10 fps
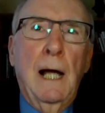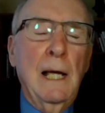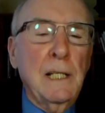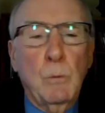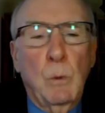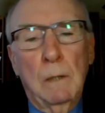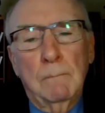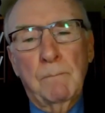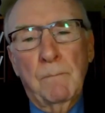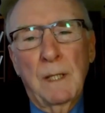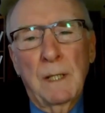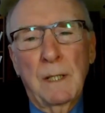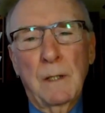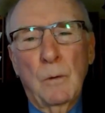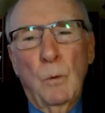asked, well,
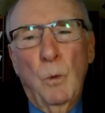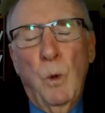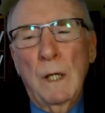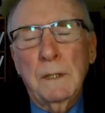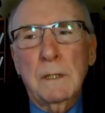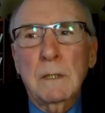what